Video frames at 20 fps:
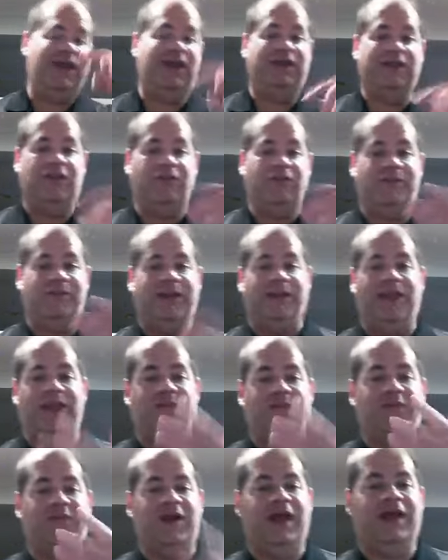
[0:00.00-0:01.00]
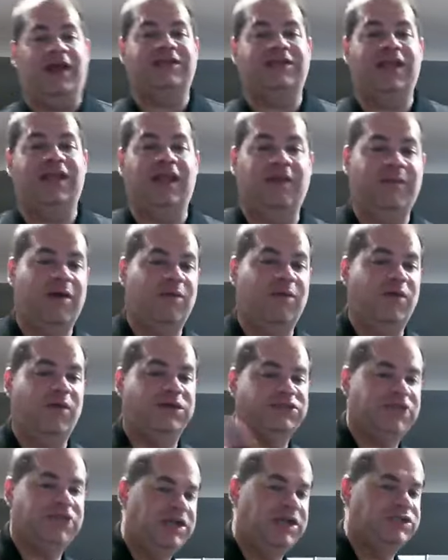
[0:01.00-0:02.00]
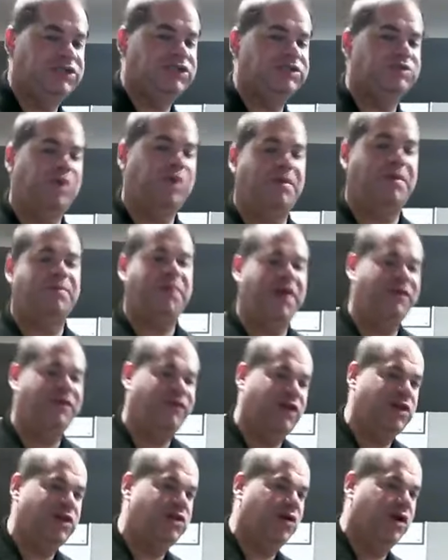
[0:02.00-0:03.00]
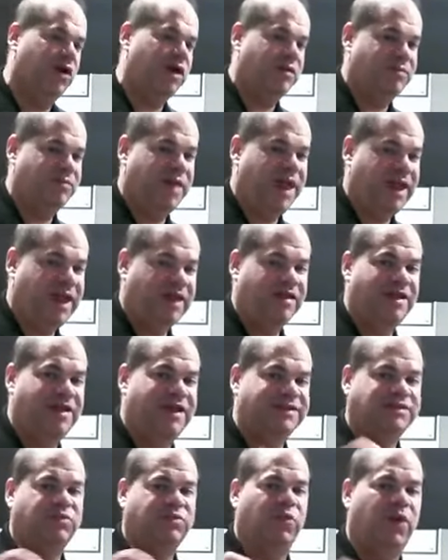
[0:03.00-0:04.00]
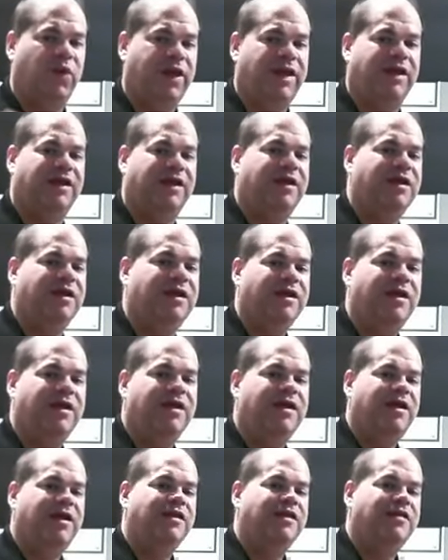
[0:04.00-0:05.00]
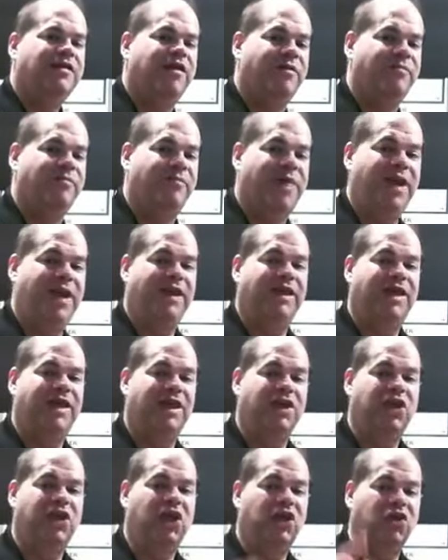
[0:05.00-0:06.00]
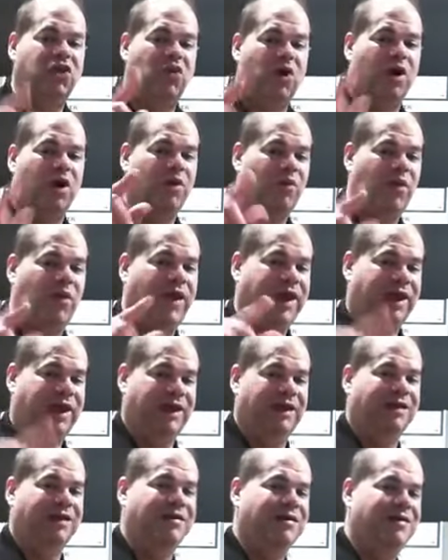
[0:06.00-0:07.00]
take a little bit of Labor Day, and think about what changes, what pivot you're going to make this week to make it your week.